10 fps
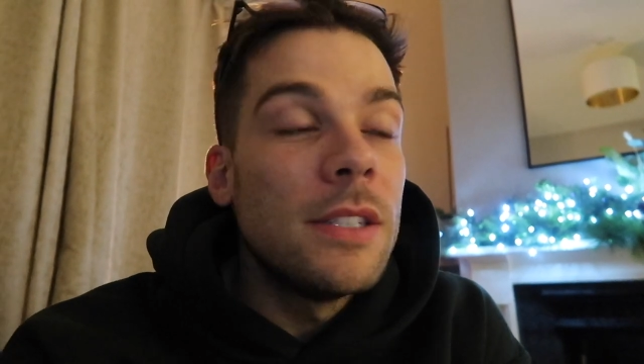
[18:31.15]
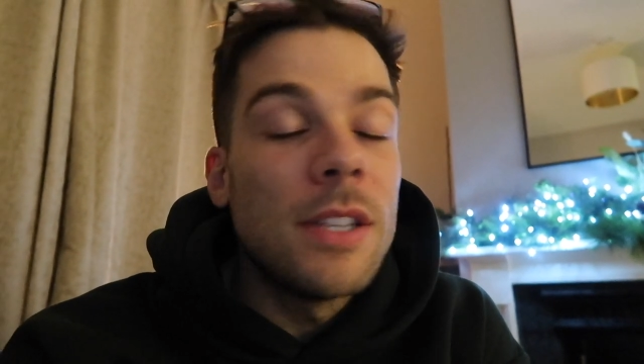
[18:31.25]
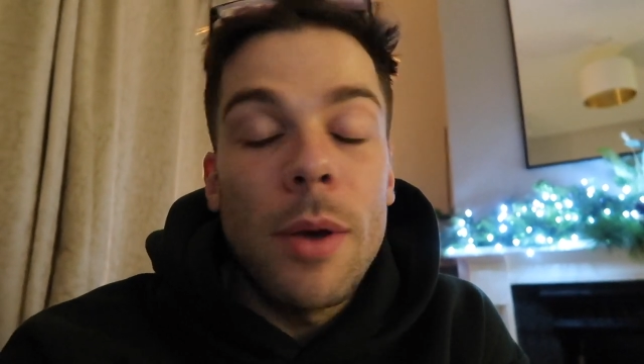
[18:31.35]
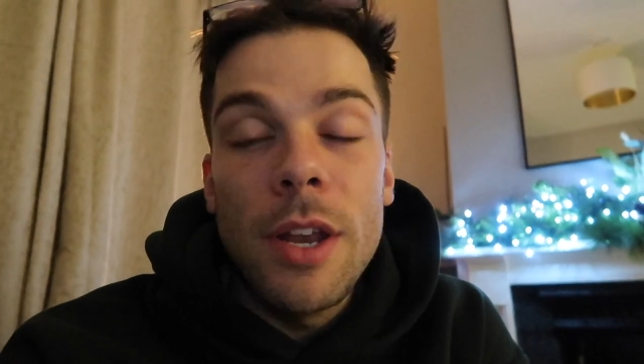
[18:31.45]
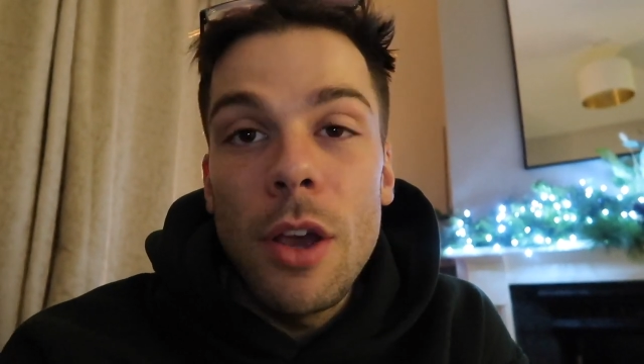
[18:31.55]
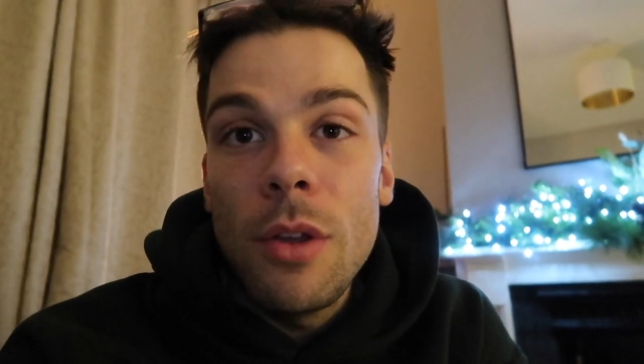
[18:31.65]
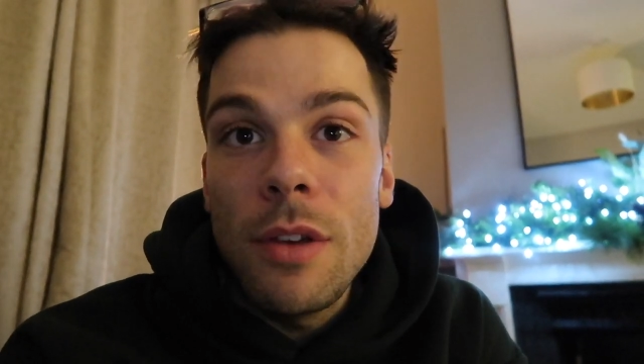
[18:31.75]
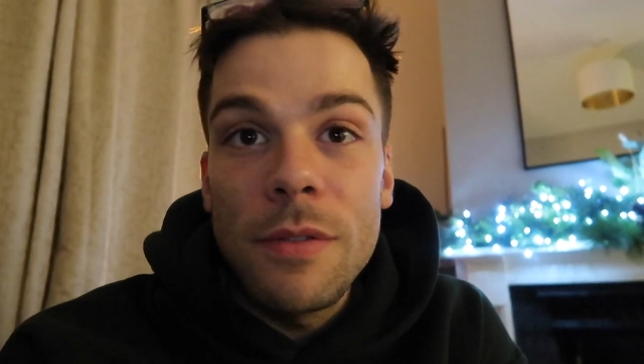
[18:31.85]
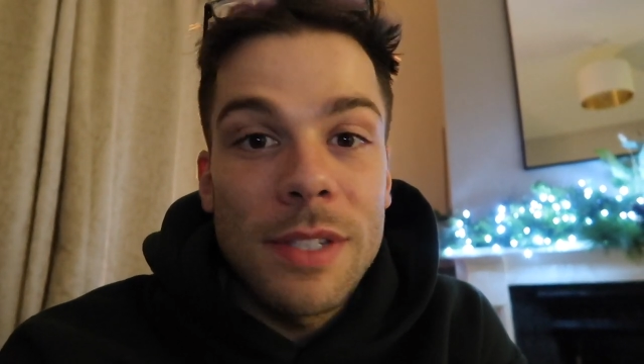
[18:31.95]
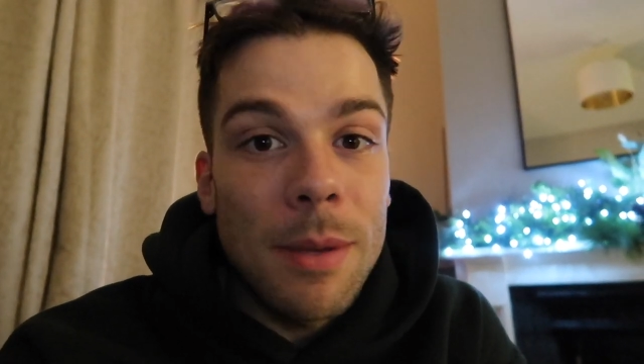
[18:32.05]
so I know
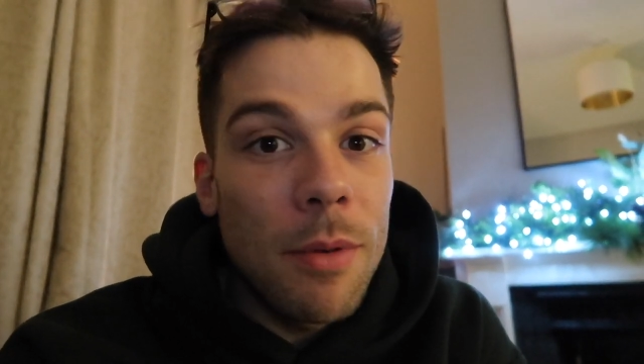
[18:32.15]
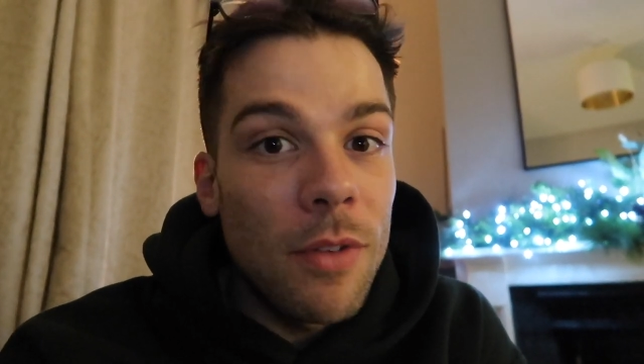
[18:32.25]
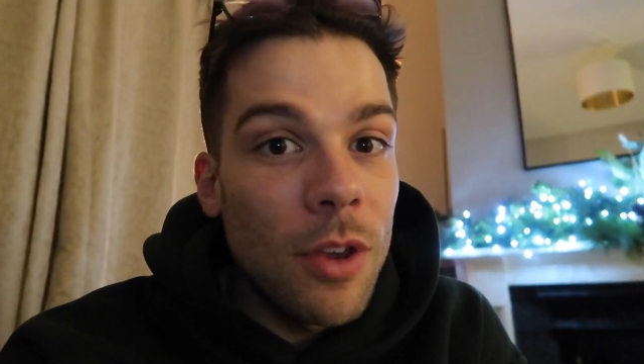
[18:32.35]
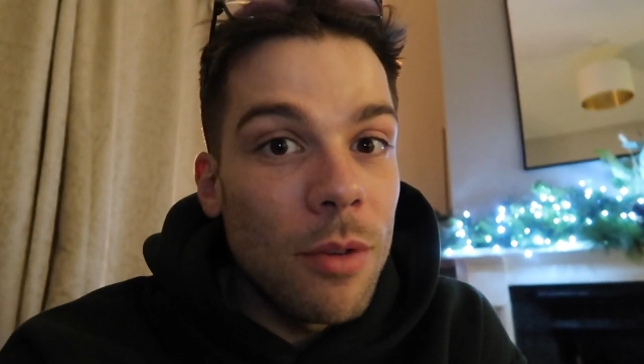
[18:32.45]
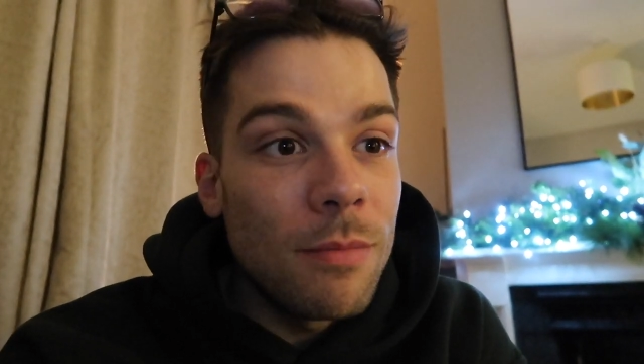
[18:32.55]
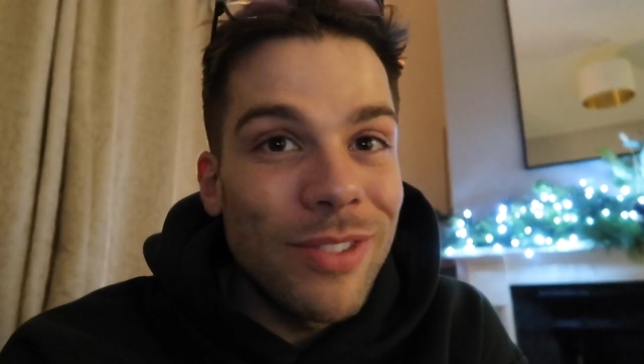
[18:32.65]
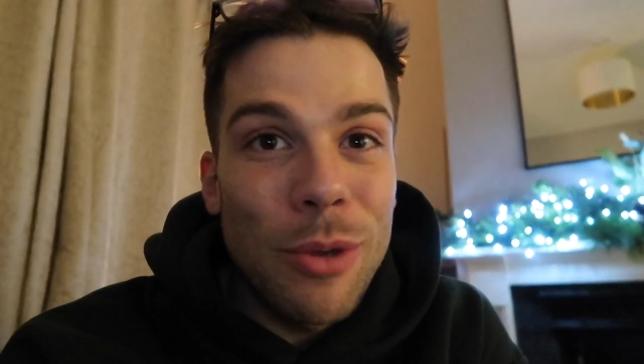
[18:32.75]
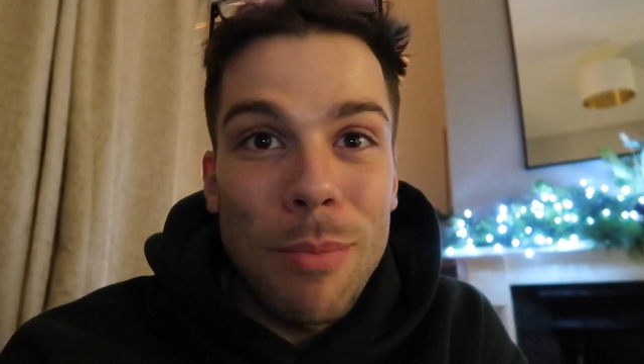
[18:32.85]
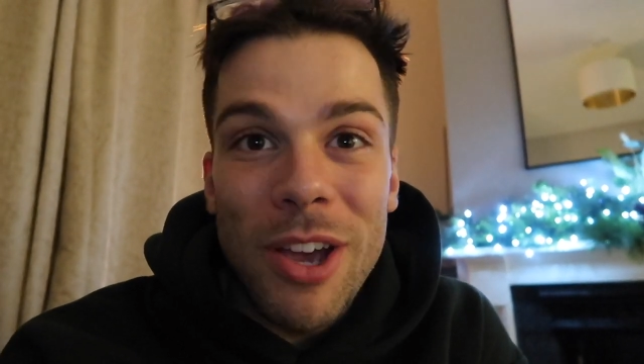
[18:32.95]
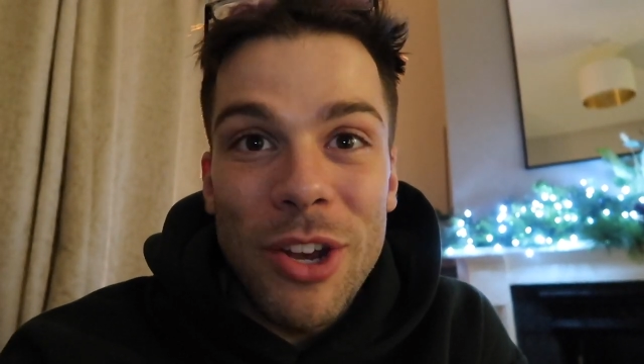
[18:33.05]
that for some of you, you
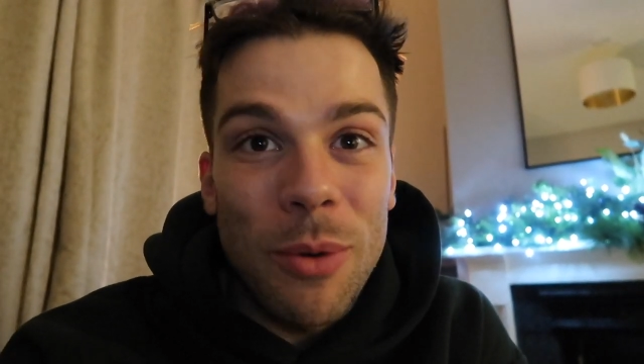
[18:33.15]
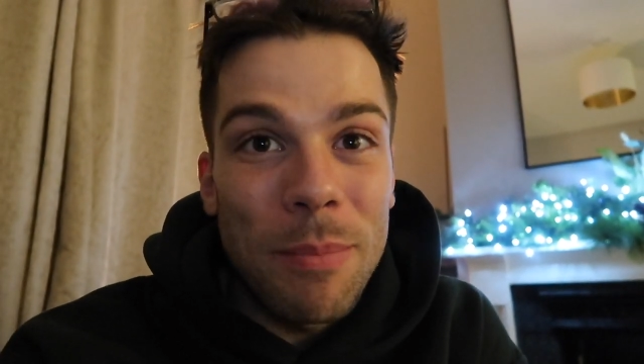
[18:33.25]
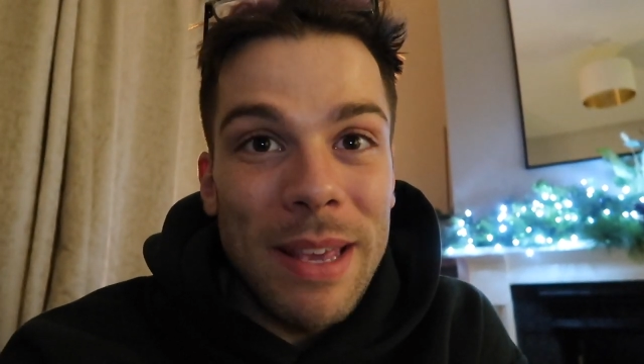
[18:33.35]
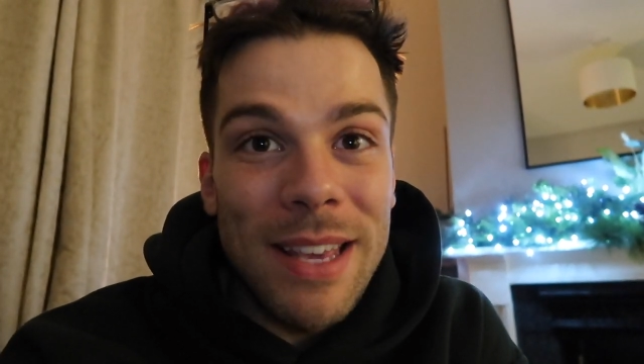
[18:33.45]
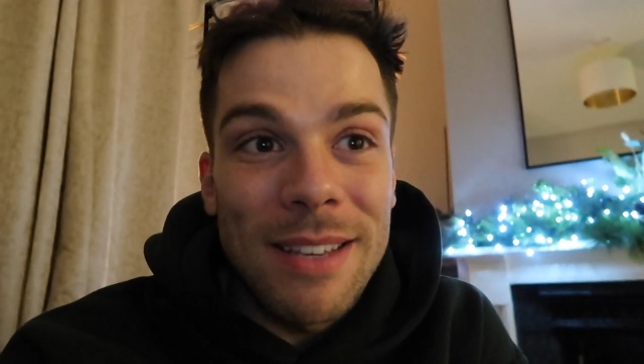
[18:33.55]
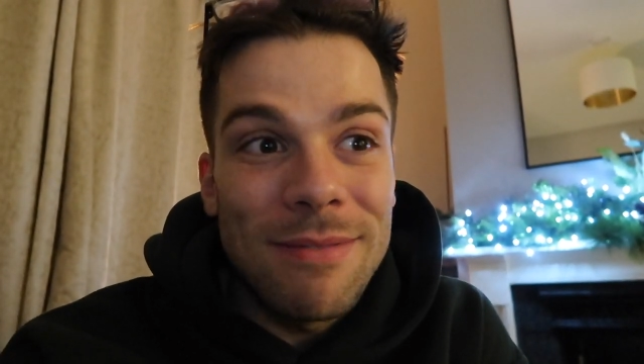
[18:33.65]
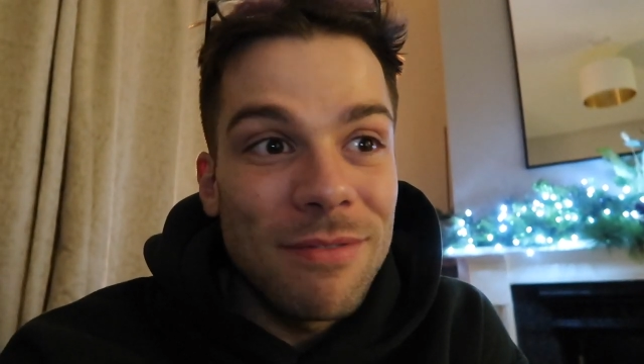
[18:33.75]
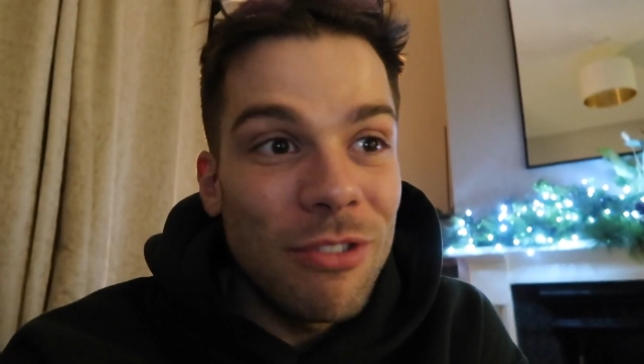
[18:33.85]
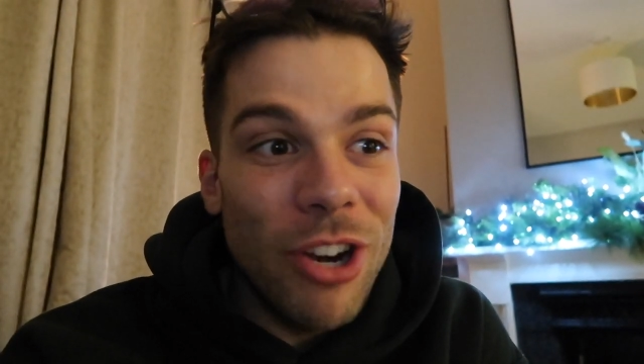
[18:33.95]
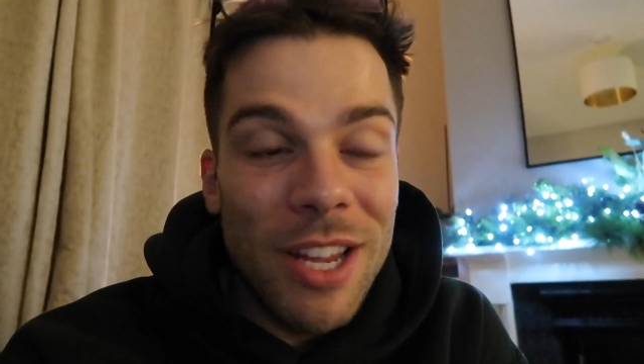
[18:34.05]
might not be
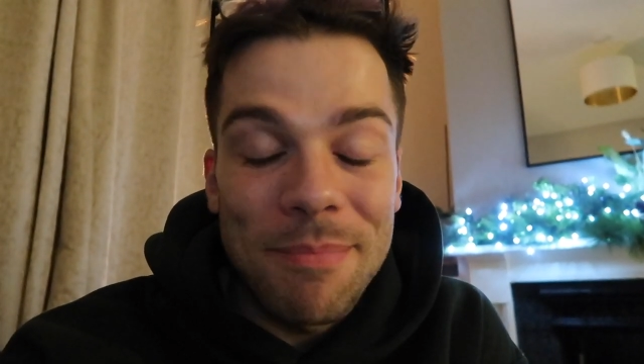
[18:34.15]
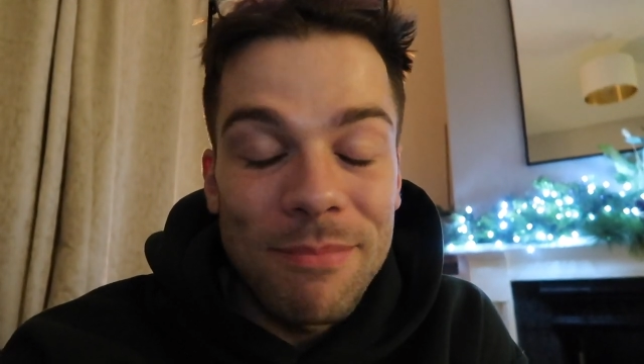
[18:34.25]
free,